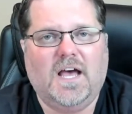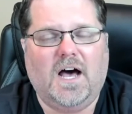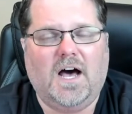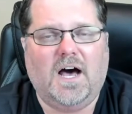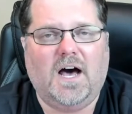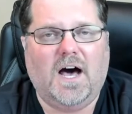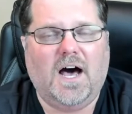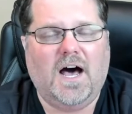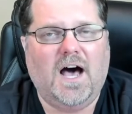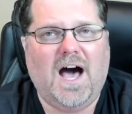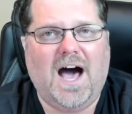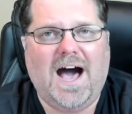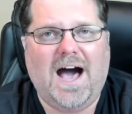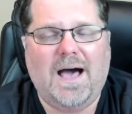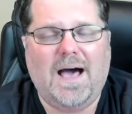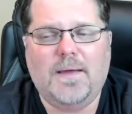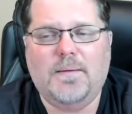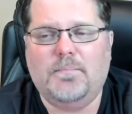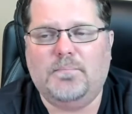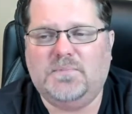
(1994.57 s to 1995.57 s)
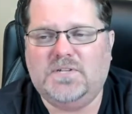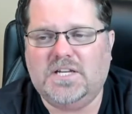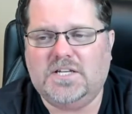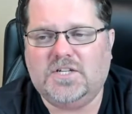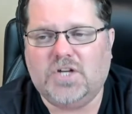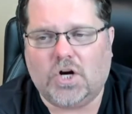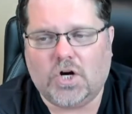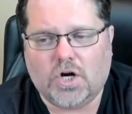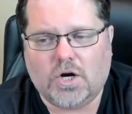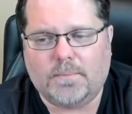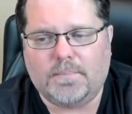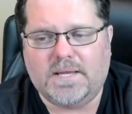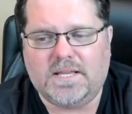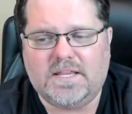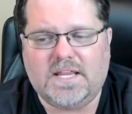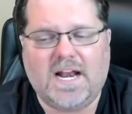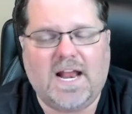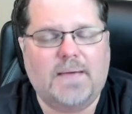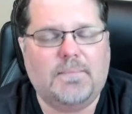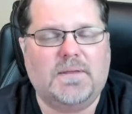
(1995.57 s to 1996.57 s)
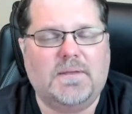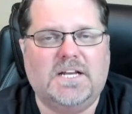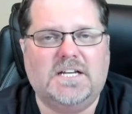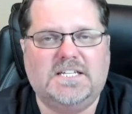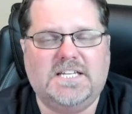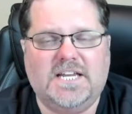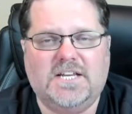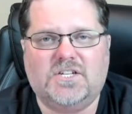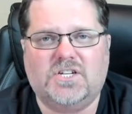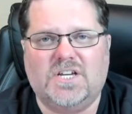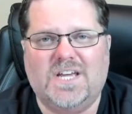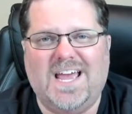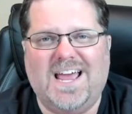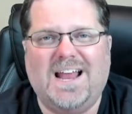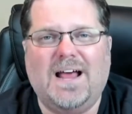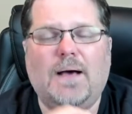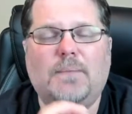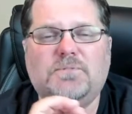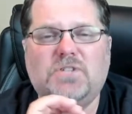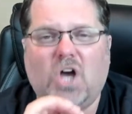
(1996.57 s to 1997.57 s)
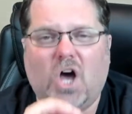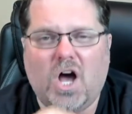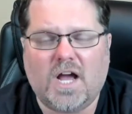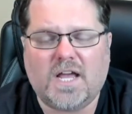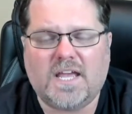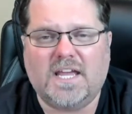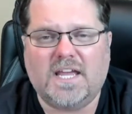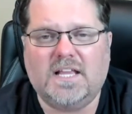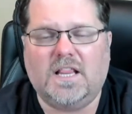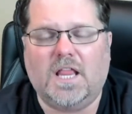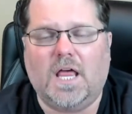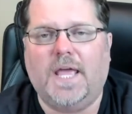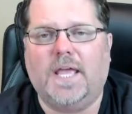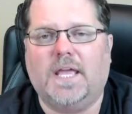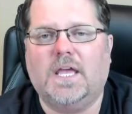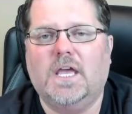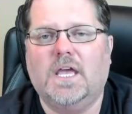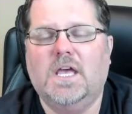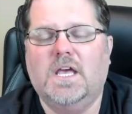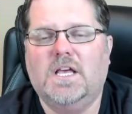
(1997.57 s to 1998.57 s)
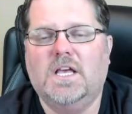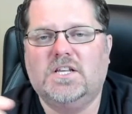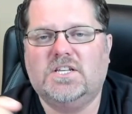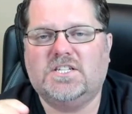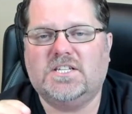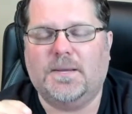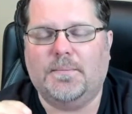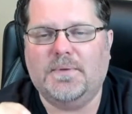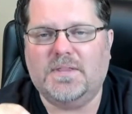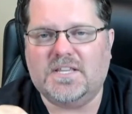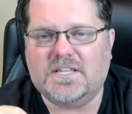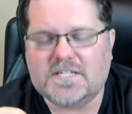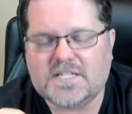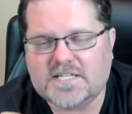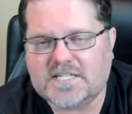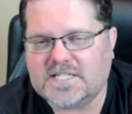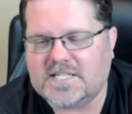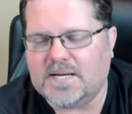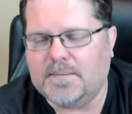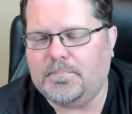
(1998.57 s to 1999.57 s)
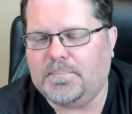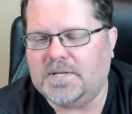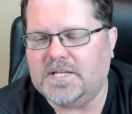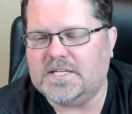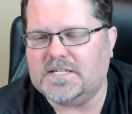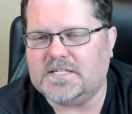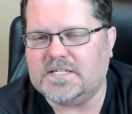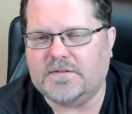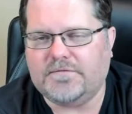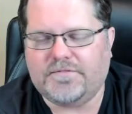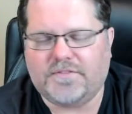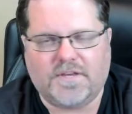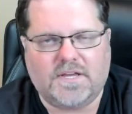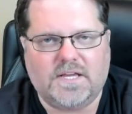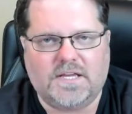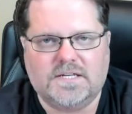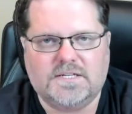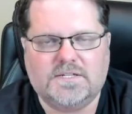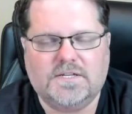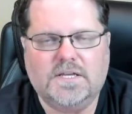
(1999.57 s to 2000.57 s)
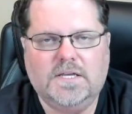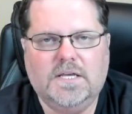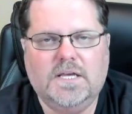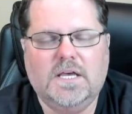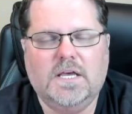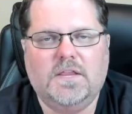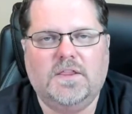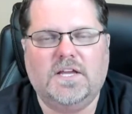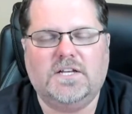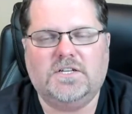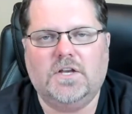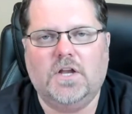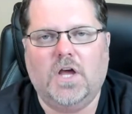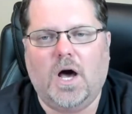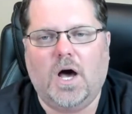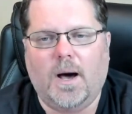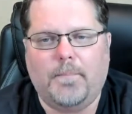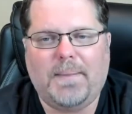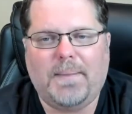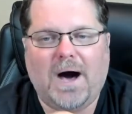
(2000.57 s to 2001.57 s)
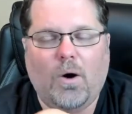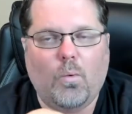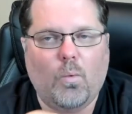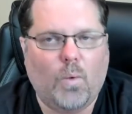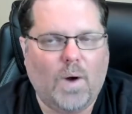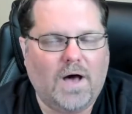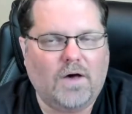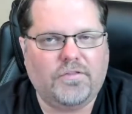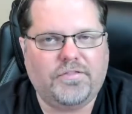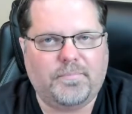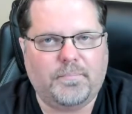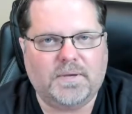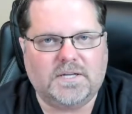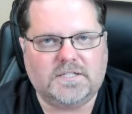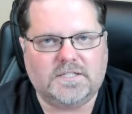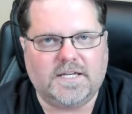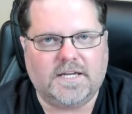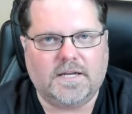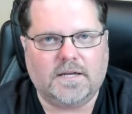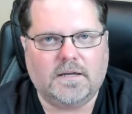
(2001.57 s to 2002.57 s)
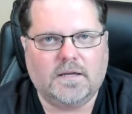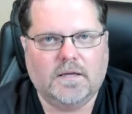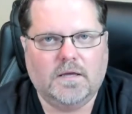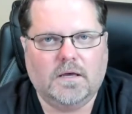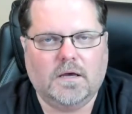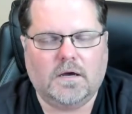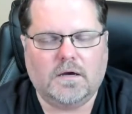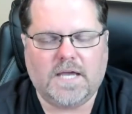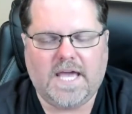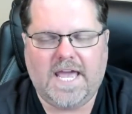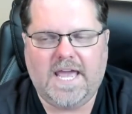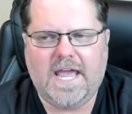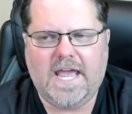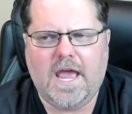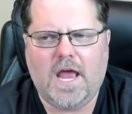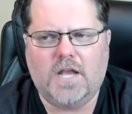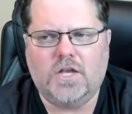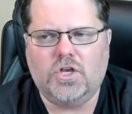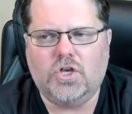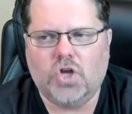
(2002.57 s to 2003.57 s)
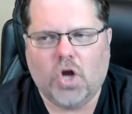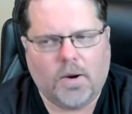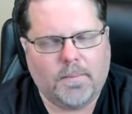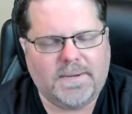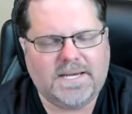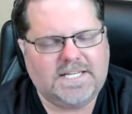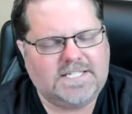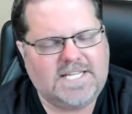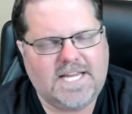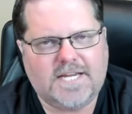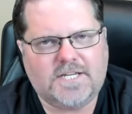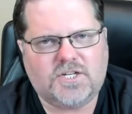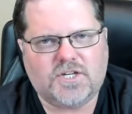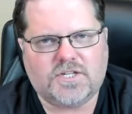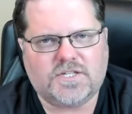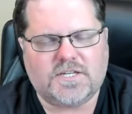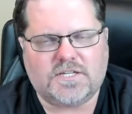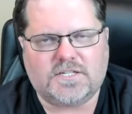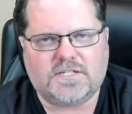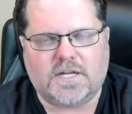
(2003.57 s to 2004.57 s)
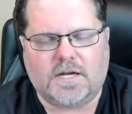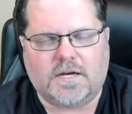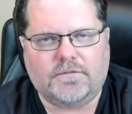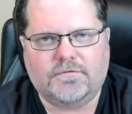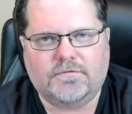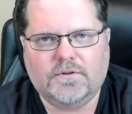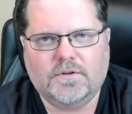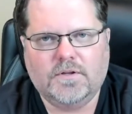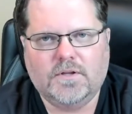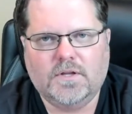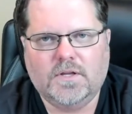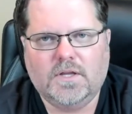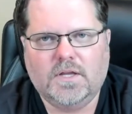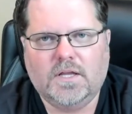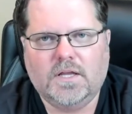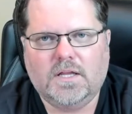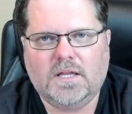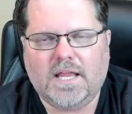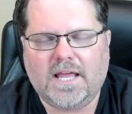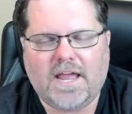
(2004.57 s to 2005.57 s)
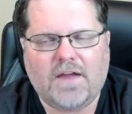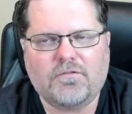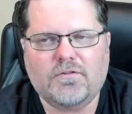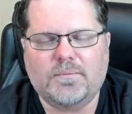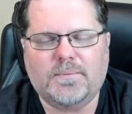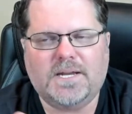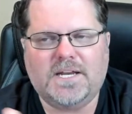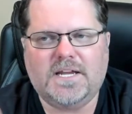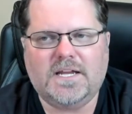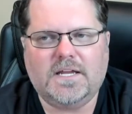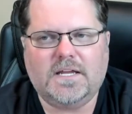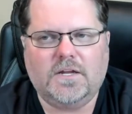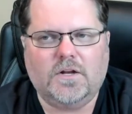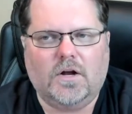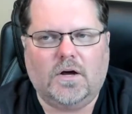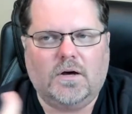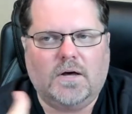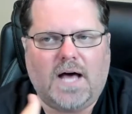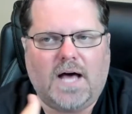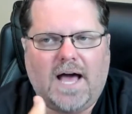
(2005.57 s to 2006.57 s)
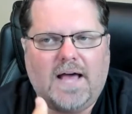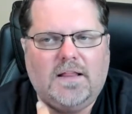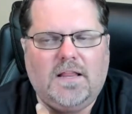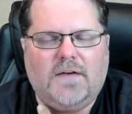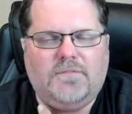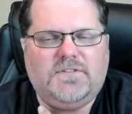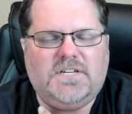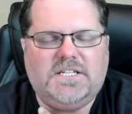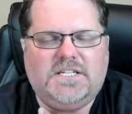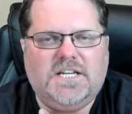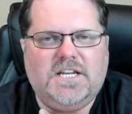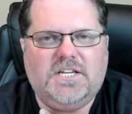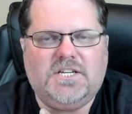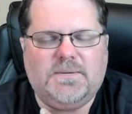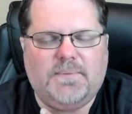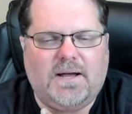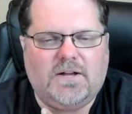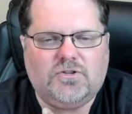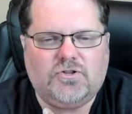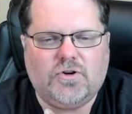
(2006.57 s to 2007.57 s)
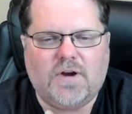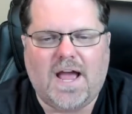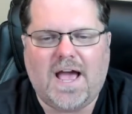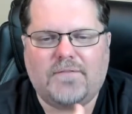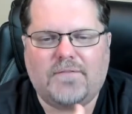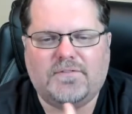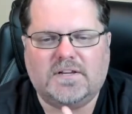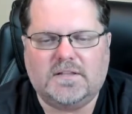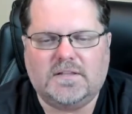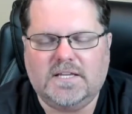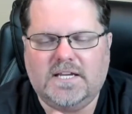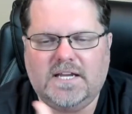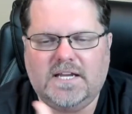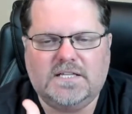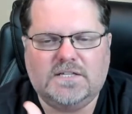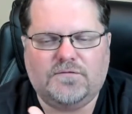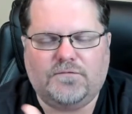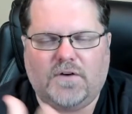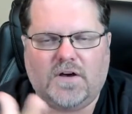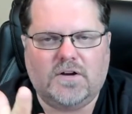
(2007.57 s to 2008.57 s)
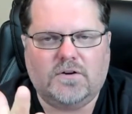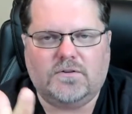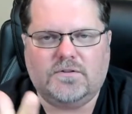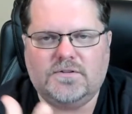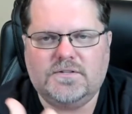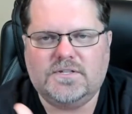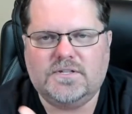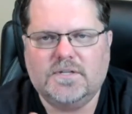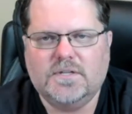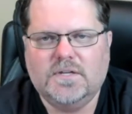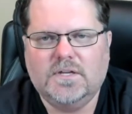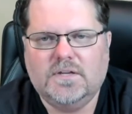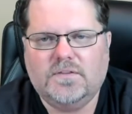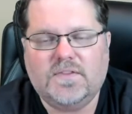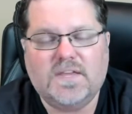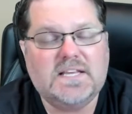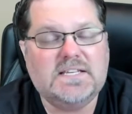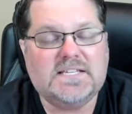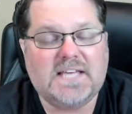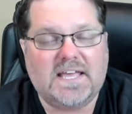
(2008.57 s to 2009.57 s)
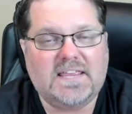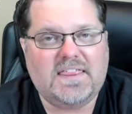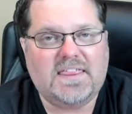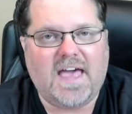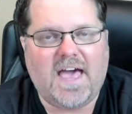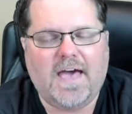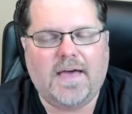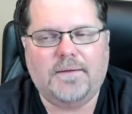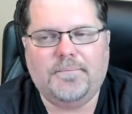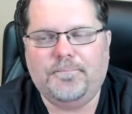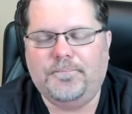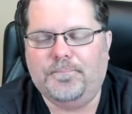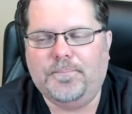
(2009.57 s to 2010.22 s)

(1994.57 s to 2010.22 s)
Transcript: I'm determined that I'm going to teach it. And I'm talking like some of the simplest of things that about wealth building. Okay. And nobody teaches this stuff. Like everybody, I love to teach about traffic, leads, funnels, things like that.